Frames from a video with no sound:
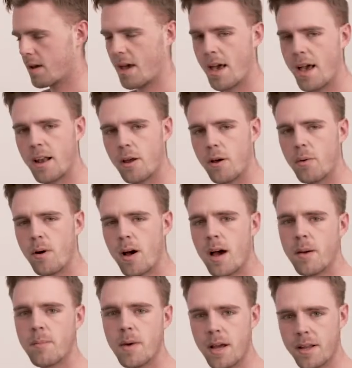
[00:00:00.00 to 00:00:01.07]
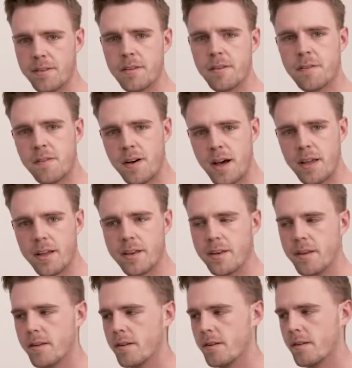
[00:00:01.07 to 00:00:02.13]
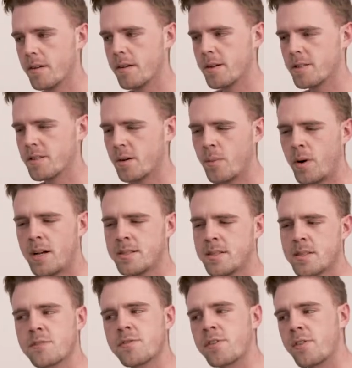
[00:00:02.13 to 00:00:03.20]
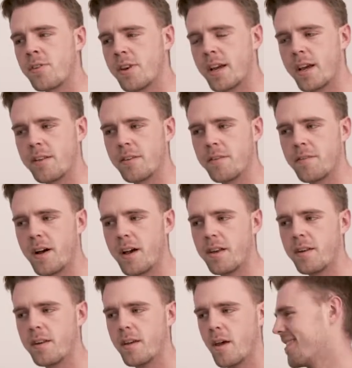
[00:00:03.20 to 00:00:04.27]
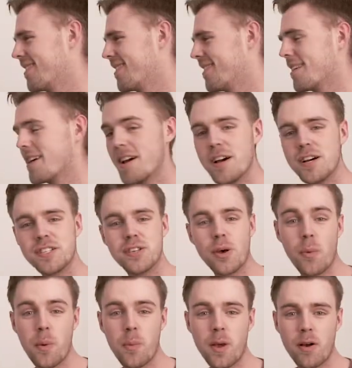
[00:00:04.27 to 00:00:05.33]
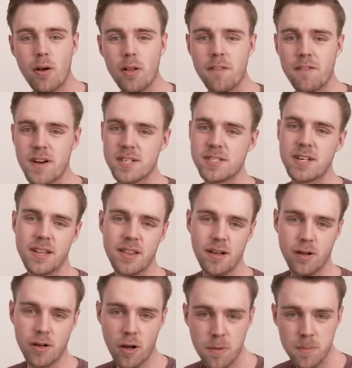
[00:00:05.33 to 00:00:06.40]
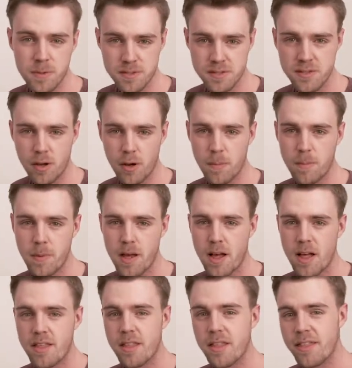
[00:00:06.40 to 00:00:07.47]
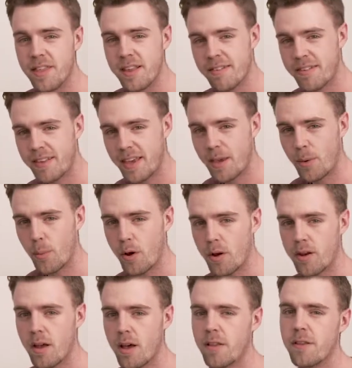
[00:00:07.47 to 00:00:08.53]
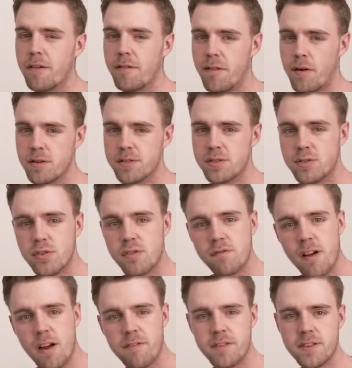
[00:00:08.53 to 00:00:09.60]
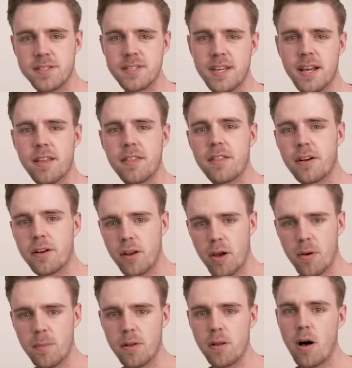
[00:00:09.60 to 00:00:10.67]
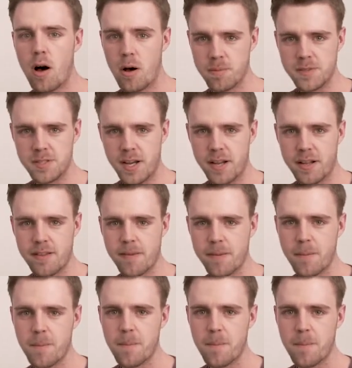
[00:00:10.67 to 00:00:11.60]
Hello, I'm undefined. So why is this returning undefined? So when we call a function in the global scope, this keyword defaults to referencing the global object.